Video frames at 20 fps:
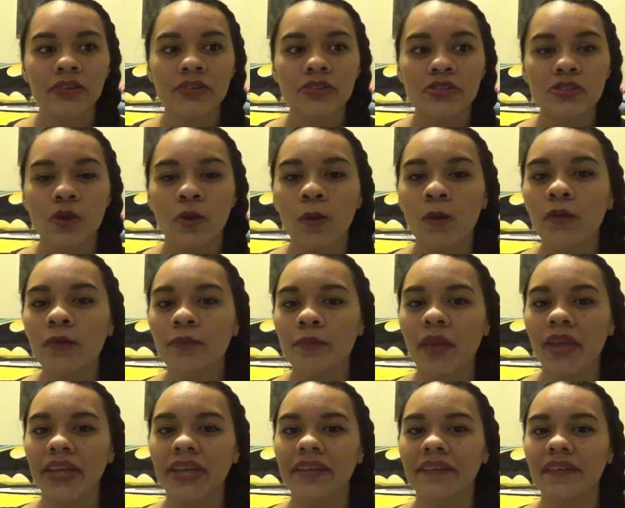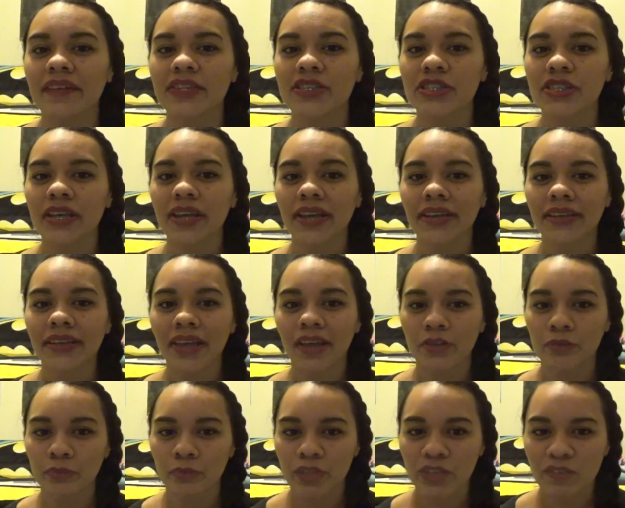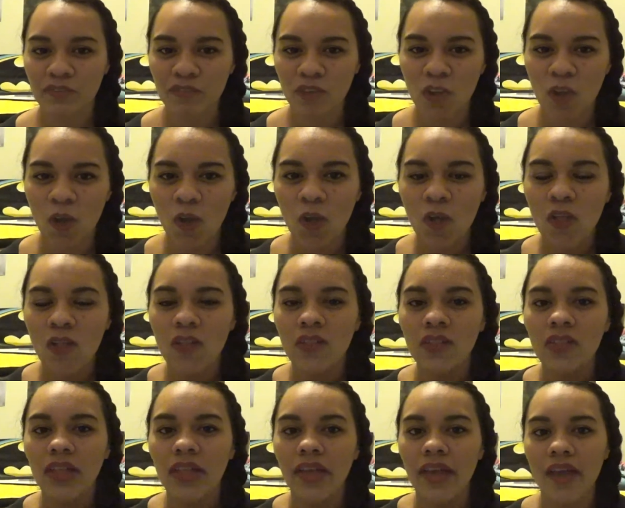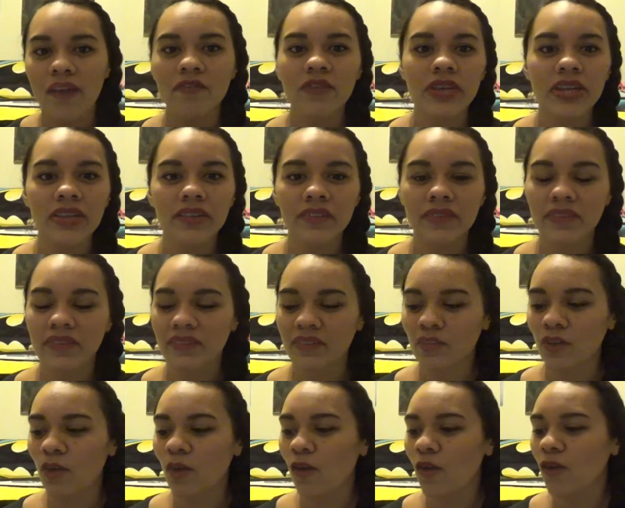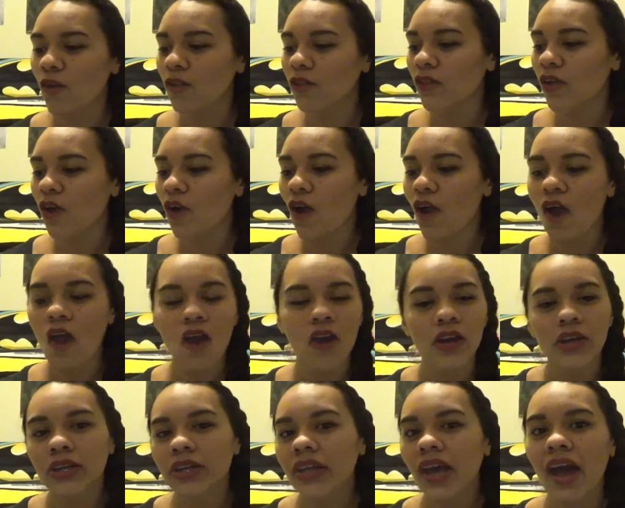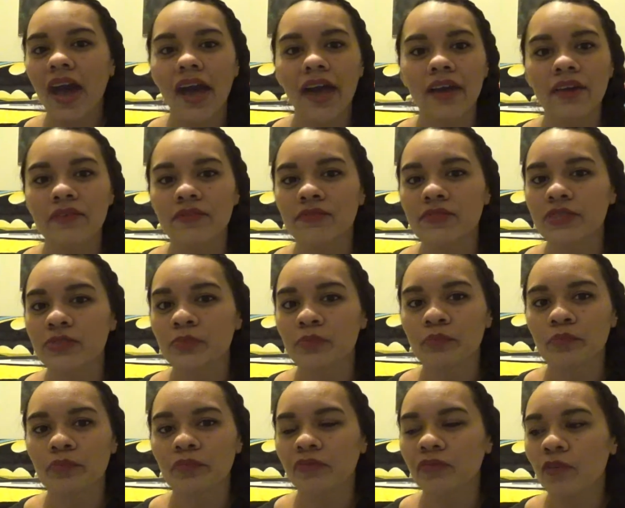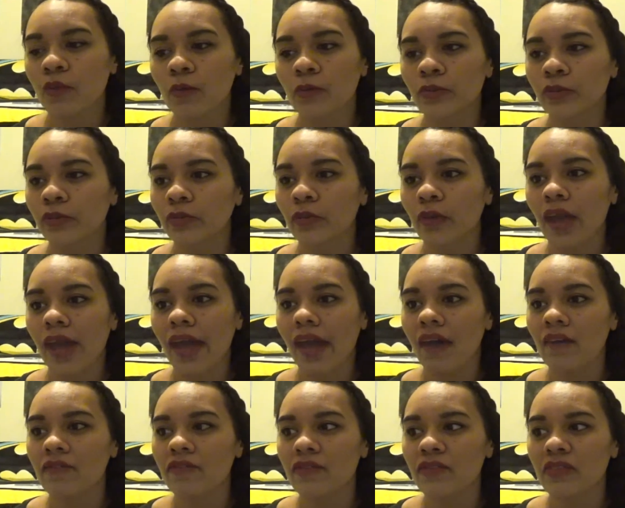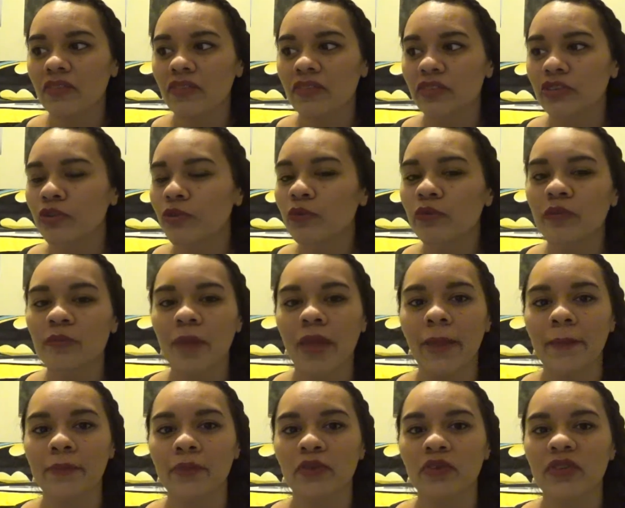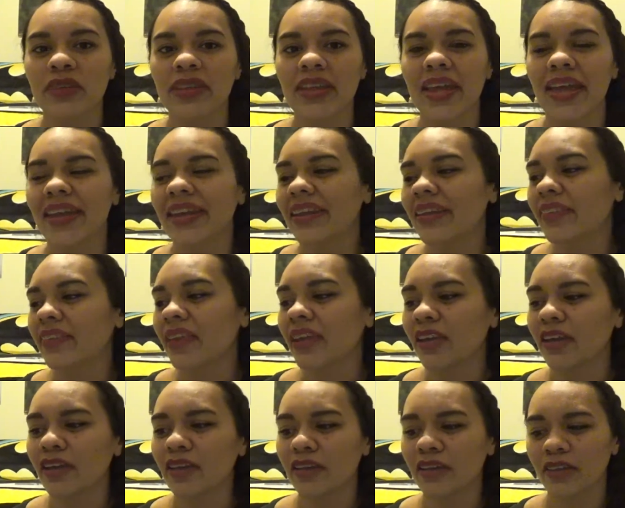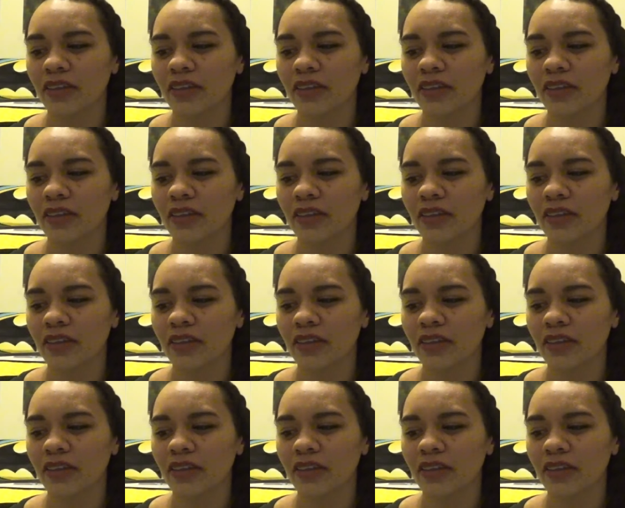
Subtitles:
told Betty that she had gotten rid of all evidence, all archived photographs, newspapers, anything.